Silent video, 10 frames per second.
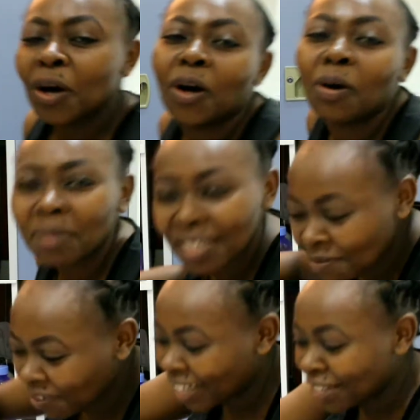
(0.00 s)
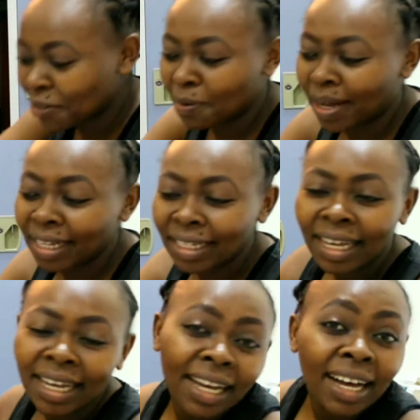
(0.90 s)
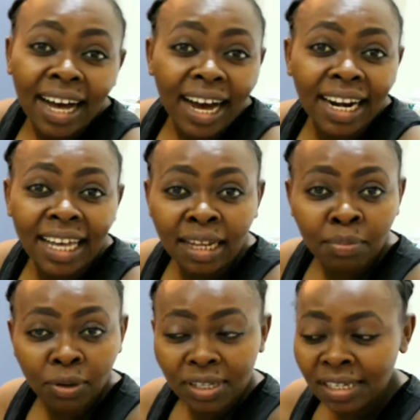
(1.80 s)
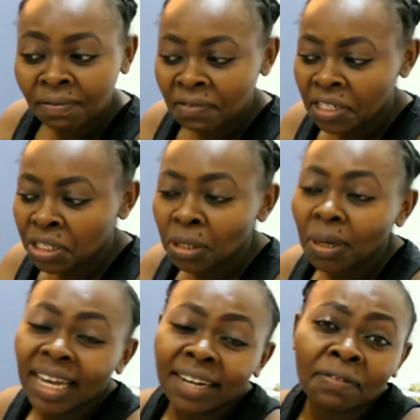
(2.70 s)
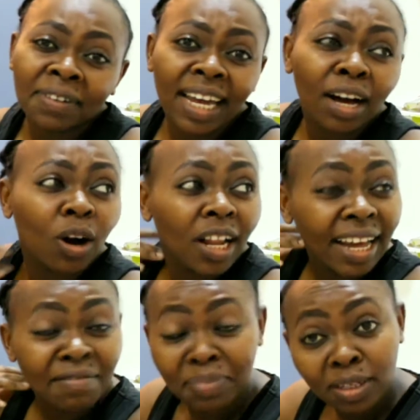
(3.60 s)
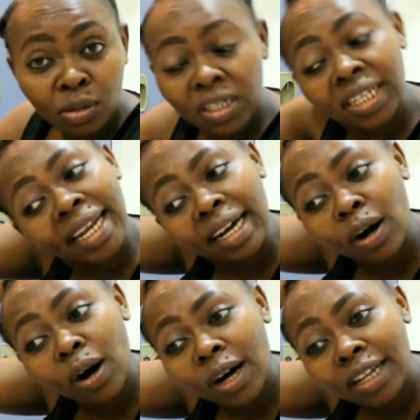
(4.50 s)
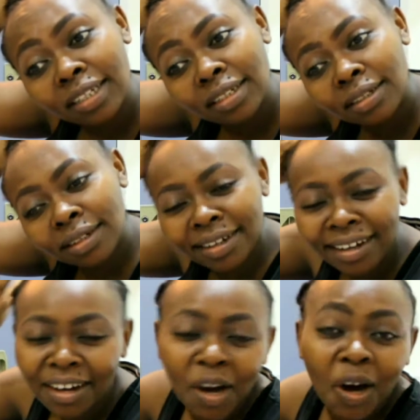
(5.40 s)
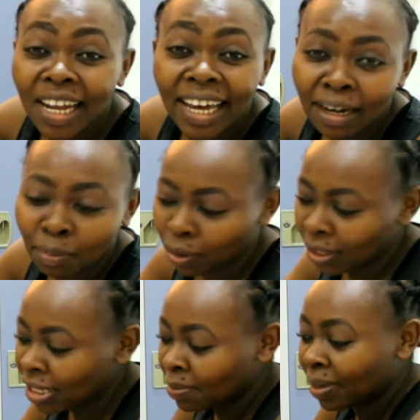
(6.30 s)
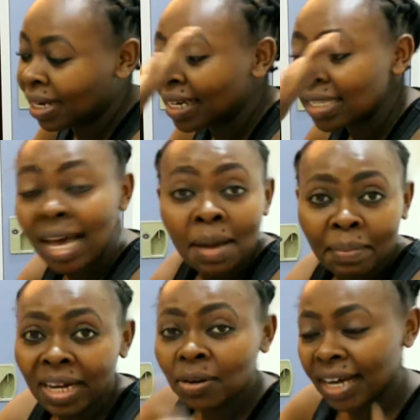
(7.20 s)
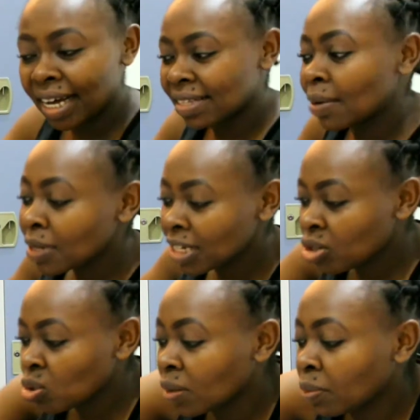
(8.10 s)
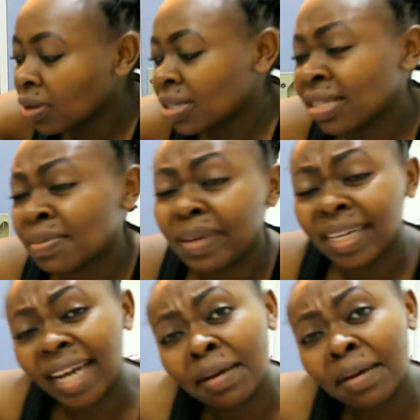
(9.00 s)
Hope this finds you well. Another unboxing video, and I feel like all I've been doing, like all I unbox is blenders. But anyway guys, I want us to unbox this blender.